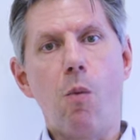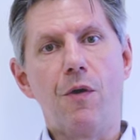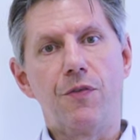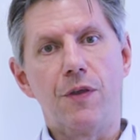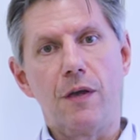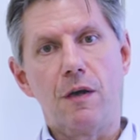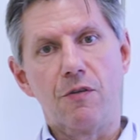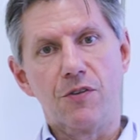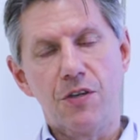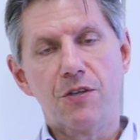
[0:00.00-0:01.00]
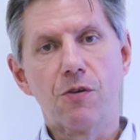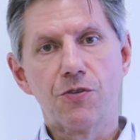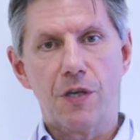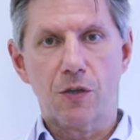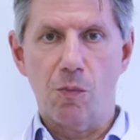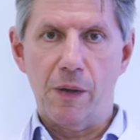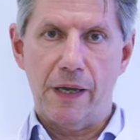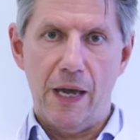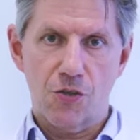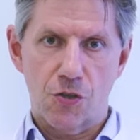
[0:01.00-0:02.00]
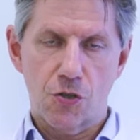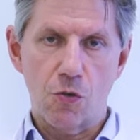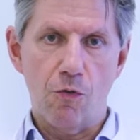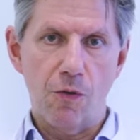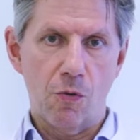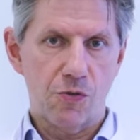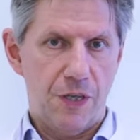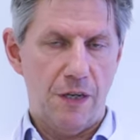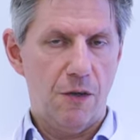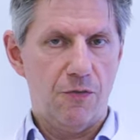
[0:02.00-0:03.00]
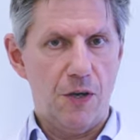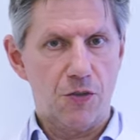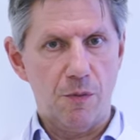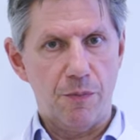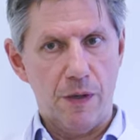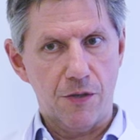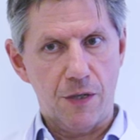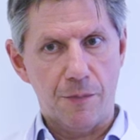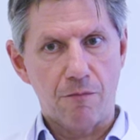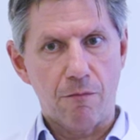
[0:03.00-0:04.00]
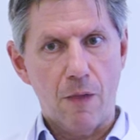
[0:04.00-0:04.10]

with the residuals and complications of long-standing facial palsy.